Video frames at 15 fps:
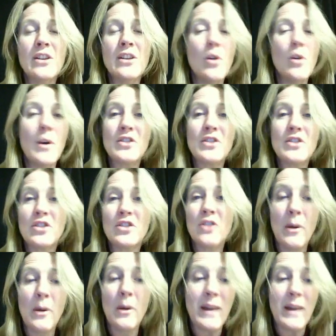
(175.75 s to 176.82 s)
no question
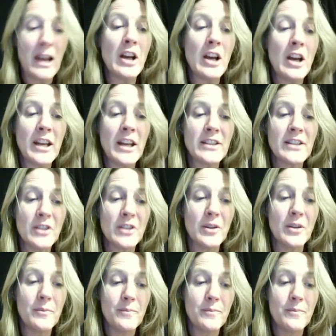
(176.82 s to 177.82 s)
should go unanswered.